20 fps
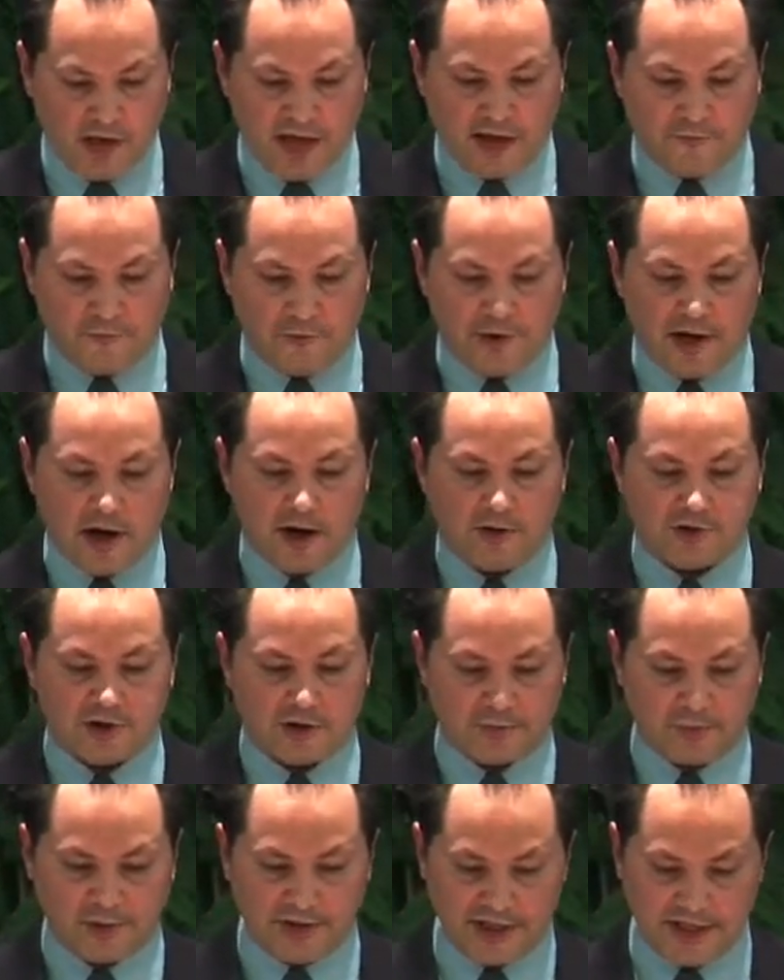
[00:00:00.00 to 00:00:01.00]
If we are
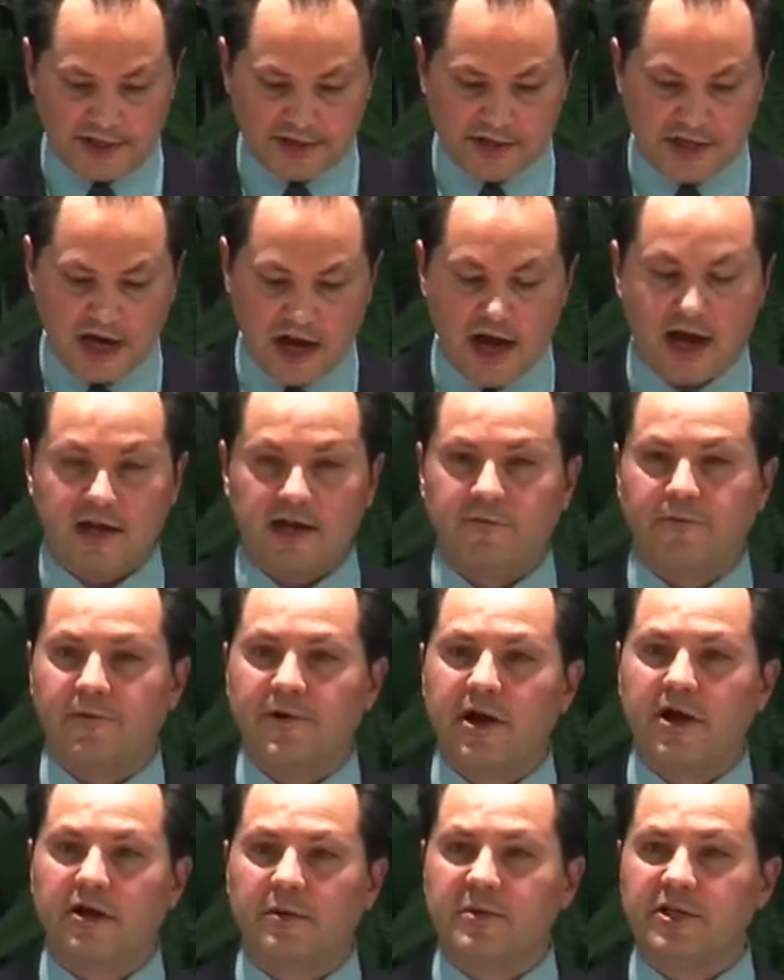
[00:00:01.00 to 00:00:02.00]
to please God, if
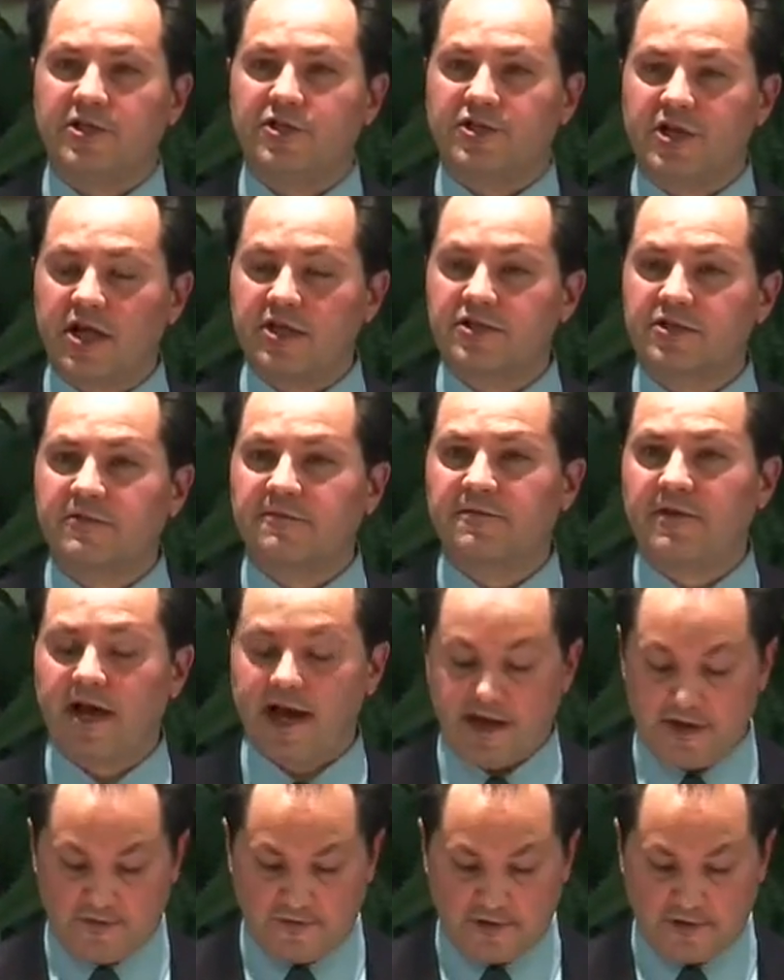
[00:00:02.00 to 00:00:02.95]
we are to be justified